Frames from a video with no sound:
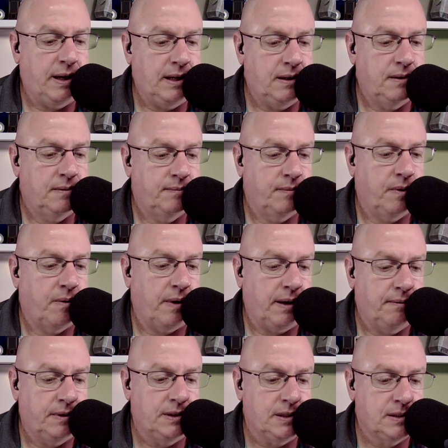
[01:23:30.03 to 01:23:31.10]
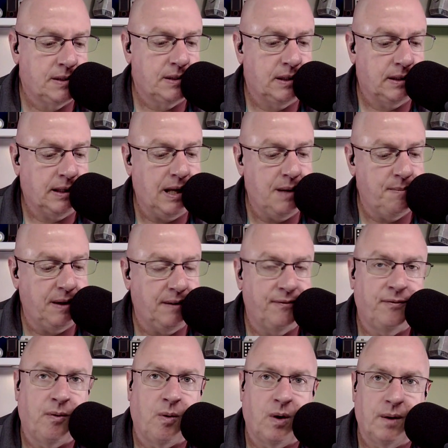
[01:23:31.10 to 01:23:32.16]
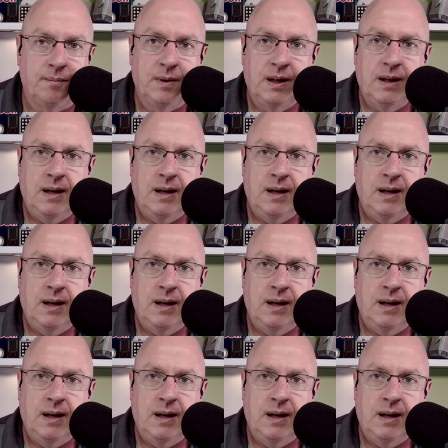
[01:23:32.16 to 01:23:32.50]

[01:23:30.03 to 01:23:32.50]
Yeah. All right, well, just yeah. uh, keep me informed.